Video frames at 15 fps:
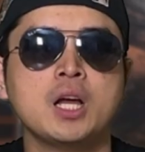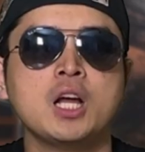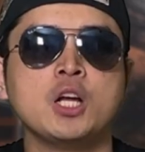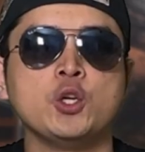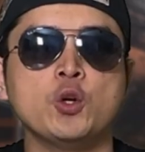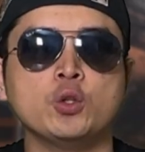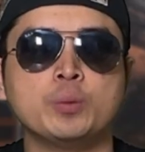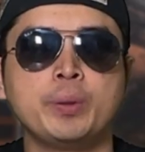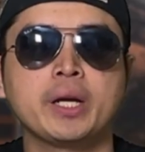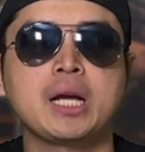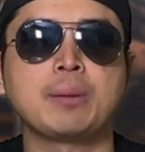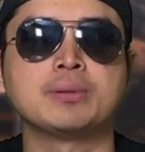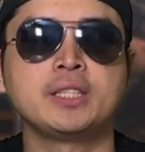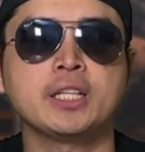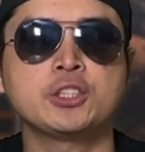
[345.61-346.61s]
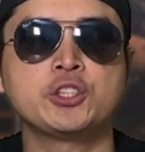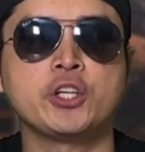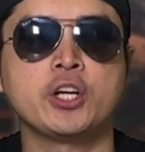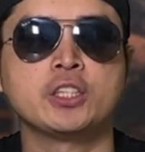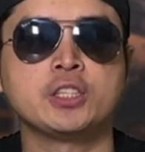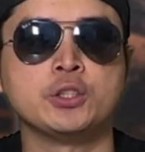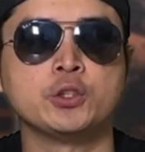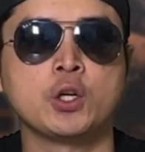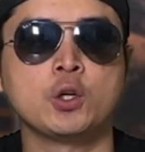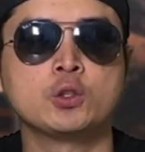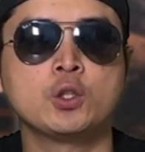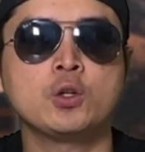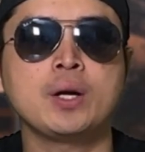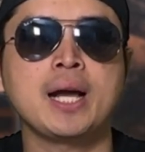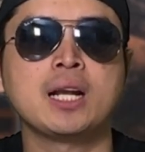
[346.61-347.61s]
You would pick up 6 shares in
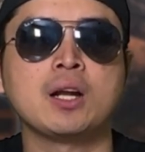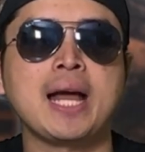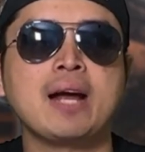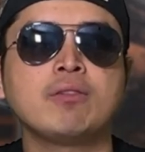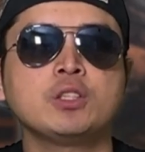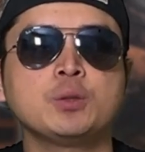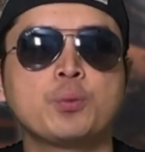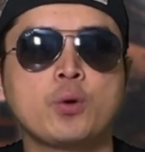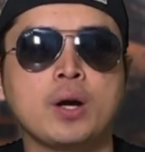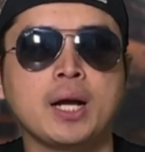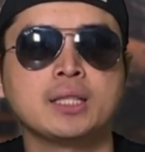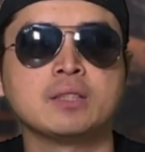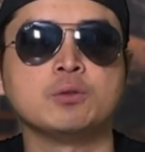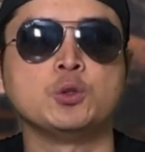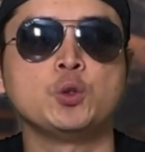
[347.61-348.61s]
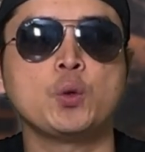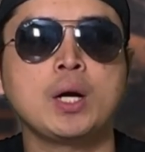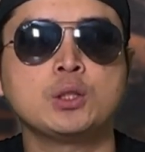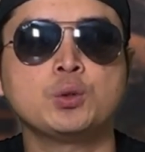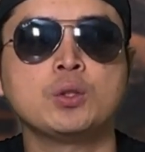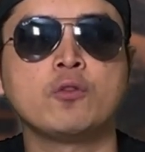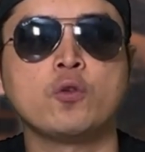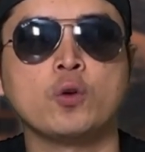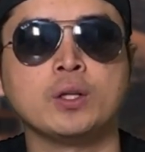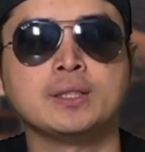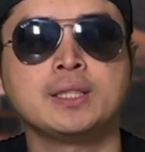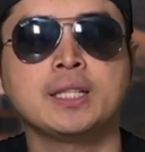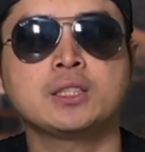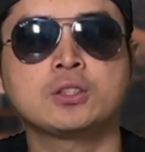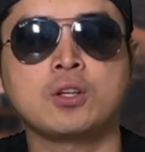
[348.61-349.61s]
total at an average price of
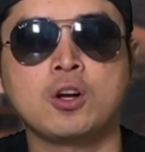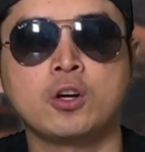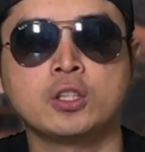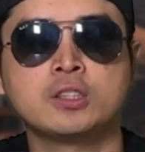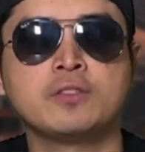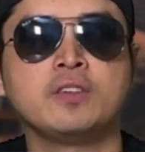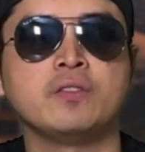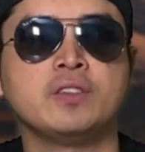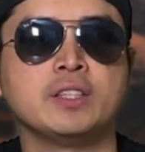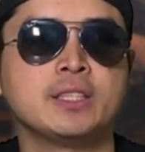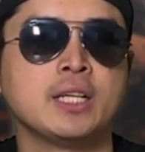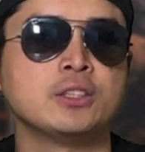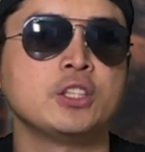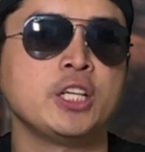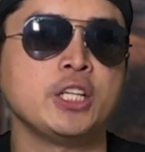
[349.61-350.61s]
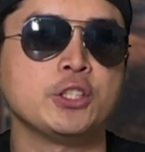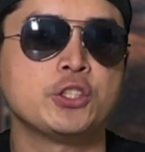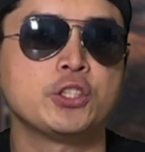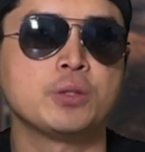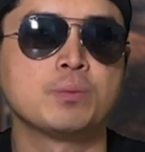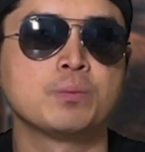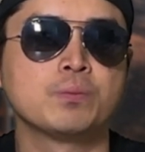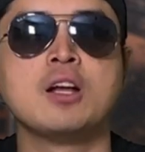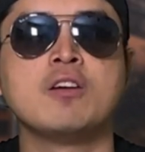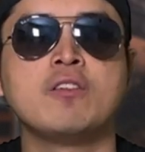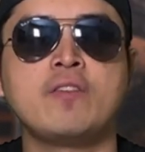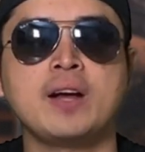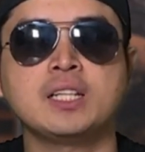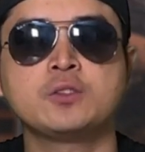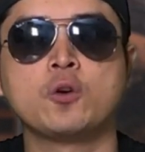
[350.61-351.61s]
$246.50 each.
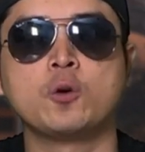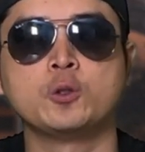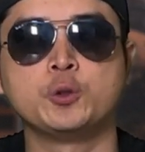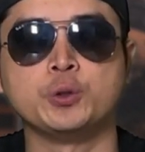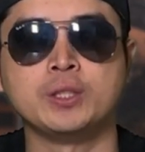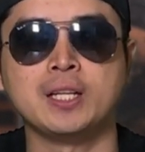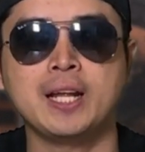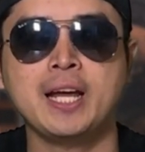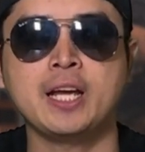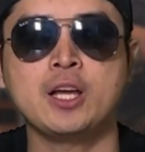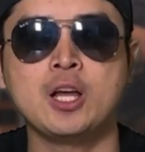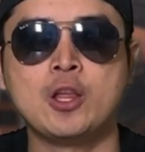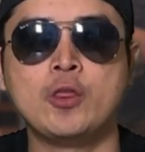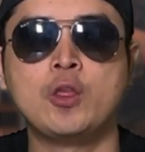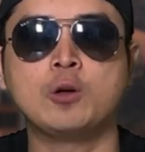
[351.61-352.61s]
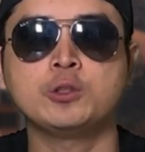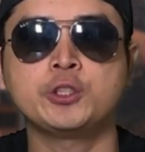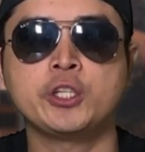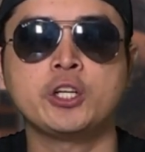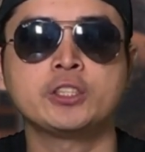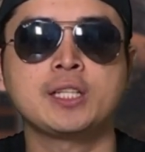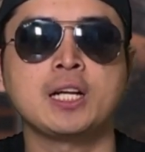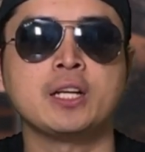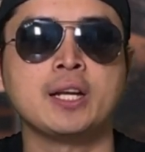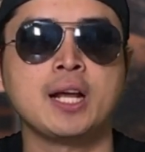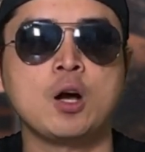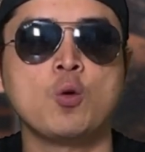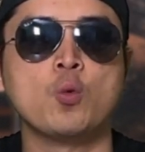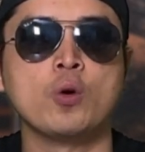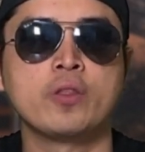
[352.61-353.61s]
Fast forward to today, those shares are
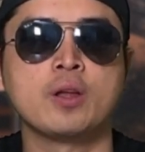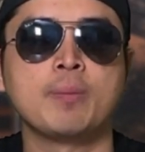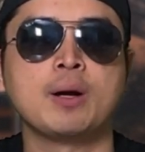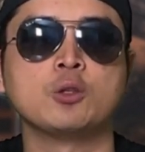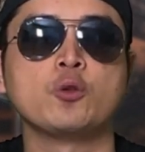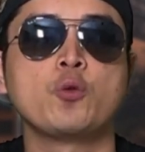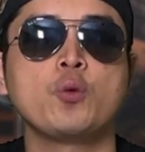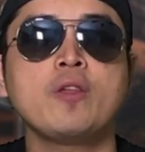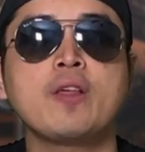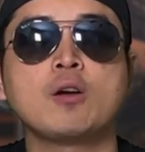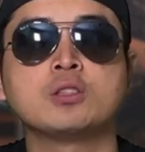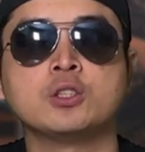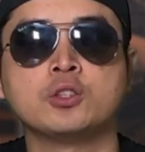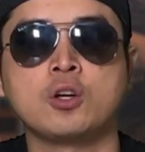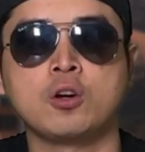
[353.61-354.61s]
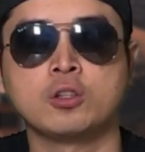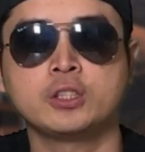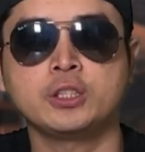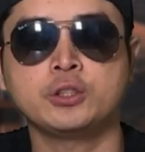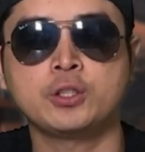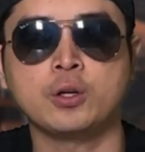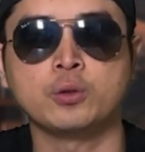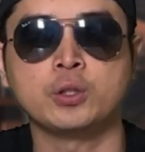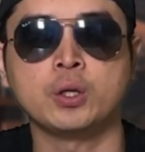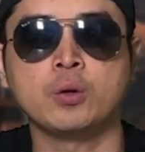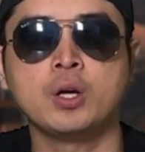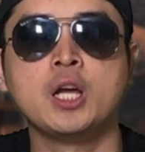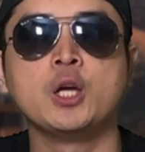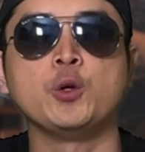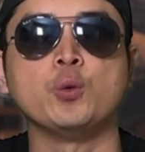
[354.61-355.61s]
now worth about $3,000 in total.
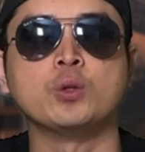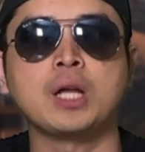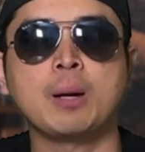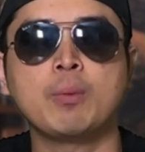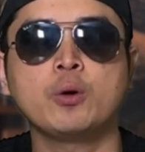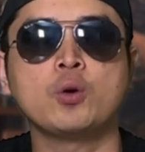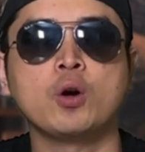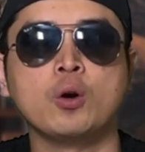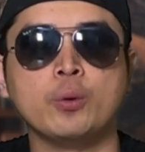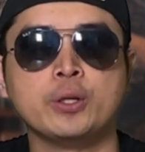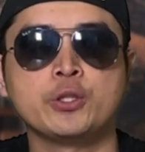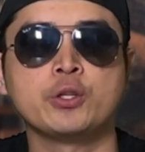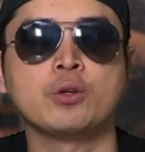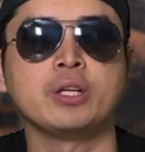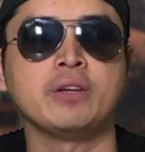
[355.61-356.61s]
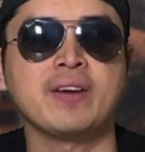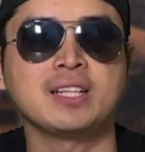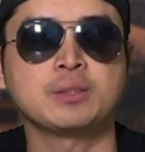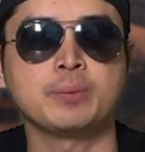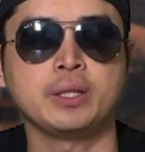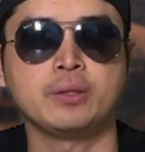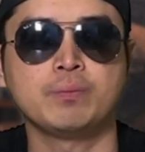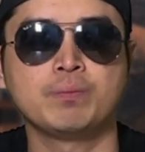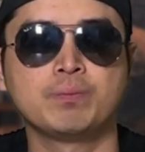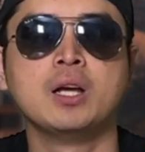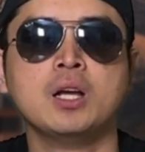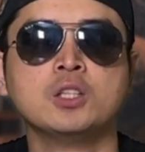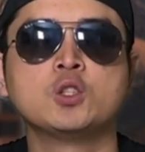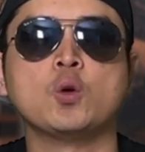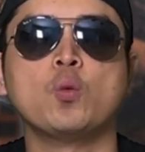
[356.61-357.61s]
You double your original investment.
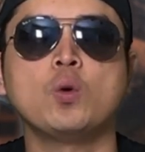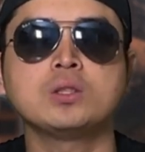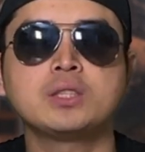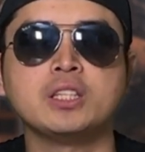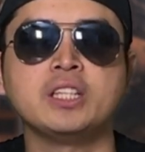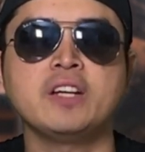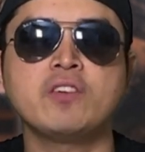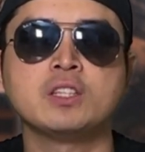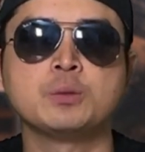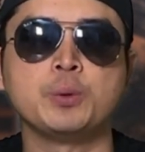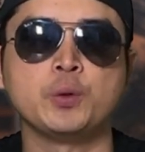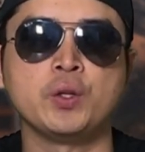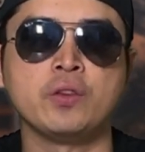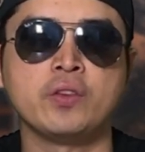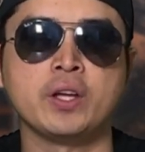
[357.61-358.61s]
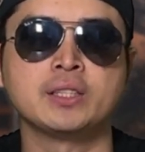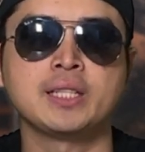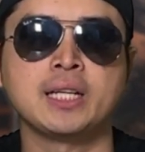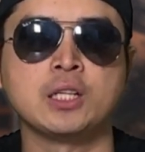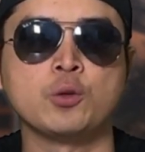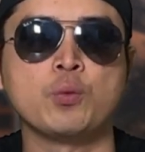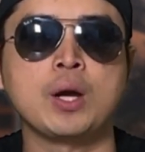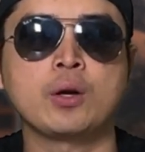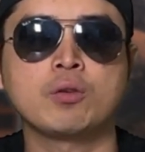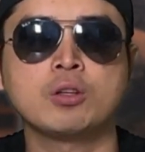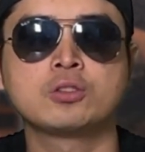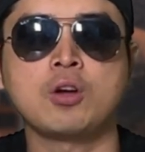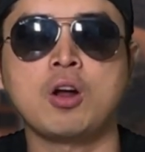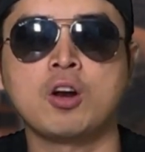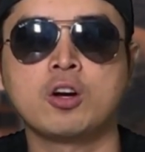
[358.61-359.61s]
So what's the difference between this and the regular
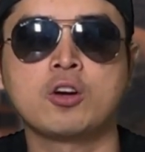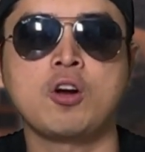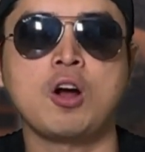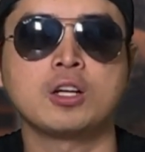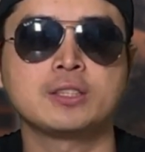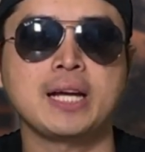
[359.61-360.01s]
dollar cost